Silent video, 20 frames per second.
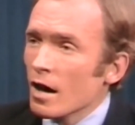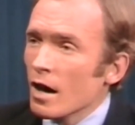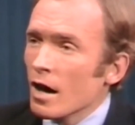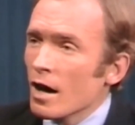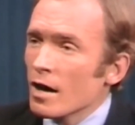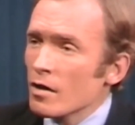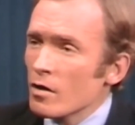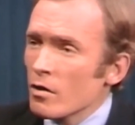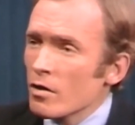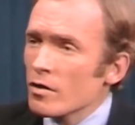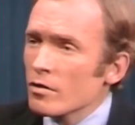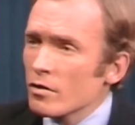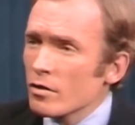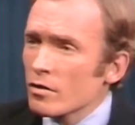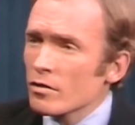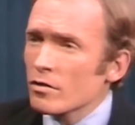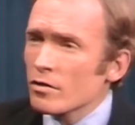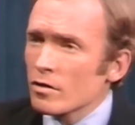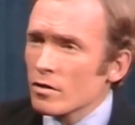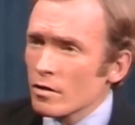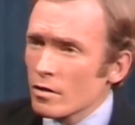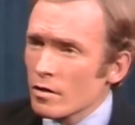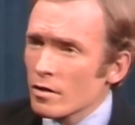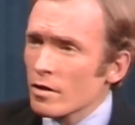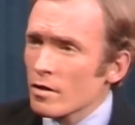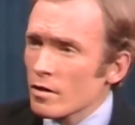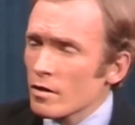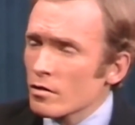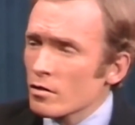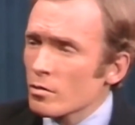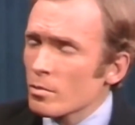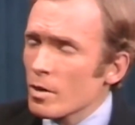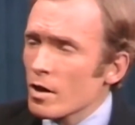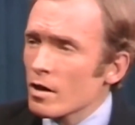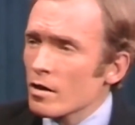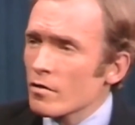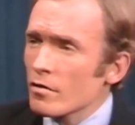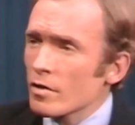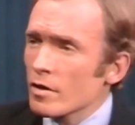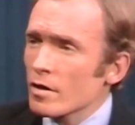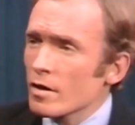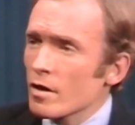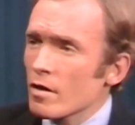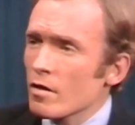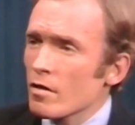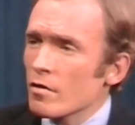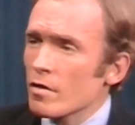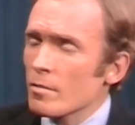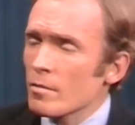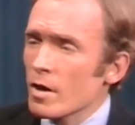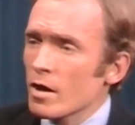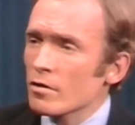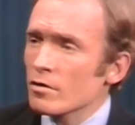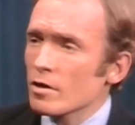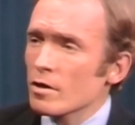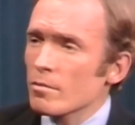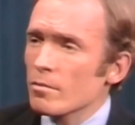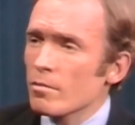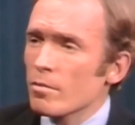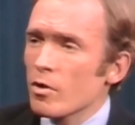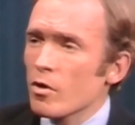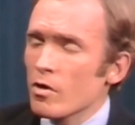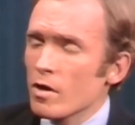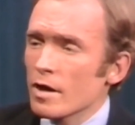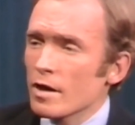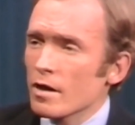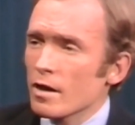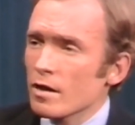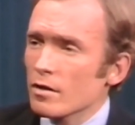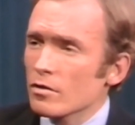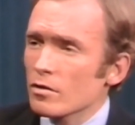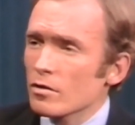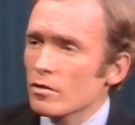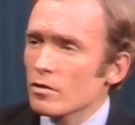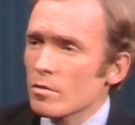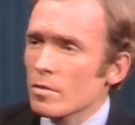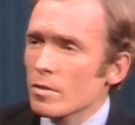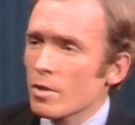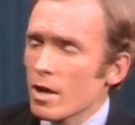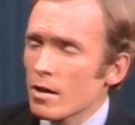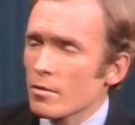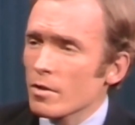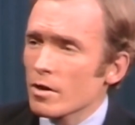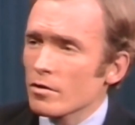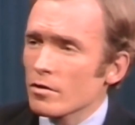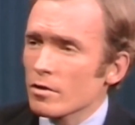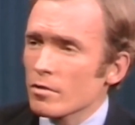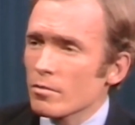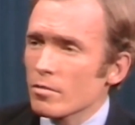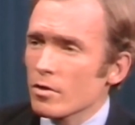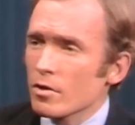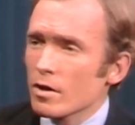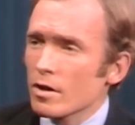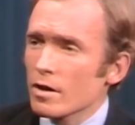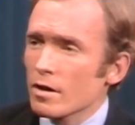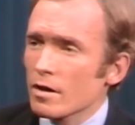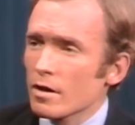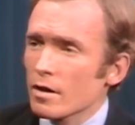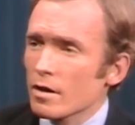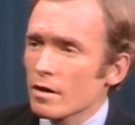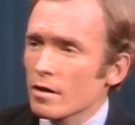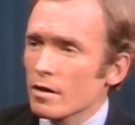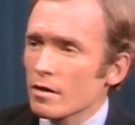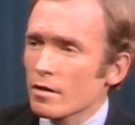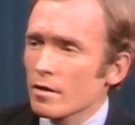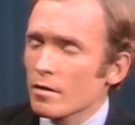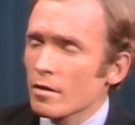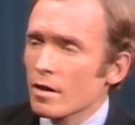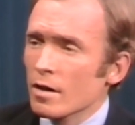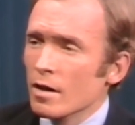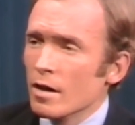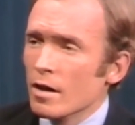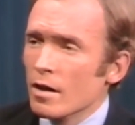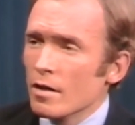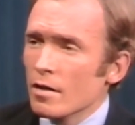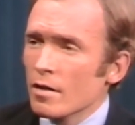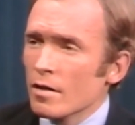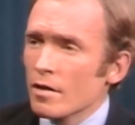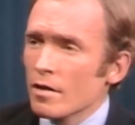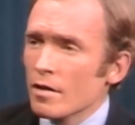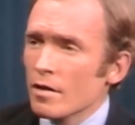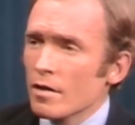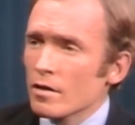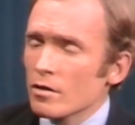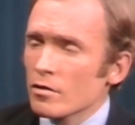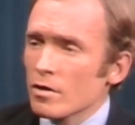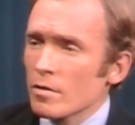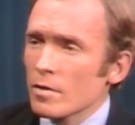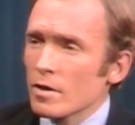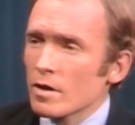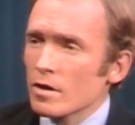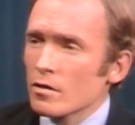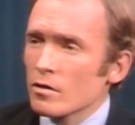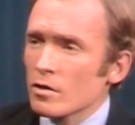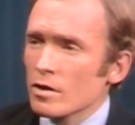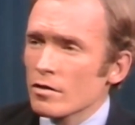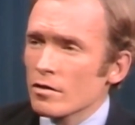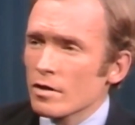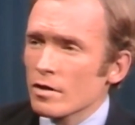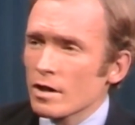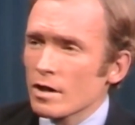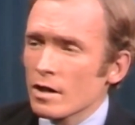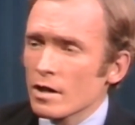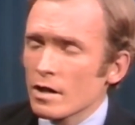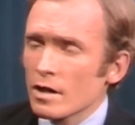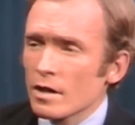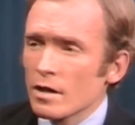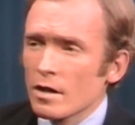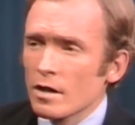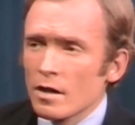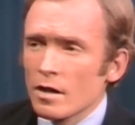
Uh, I know this is this is part of the uh, of the Muslim point, I assume, the black Muslim point, uh, that there is something intrinsically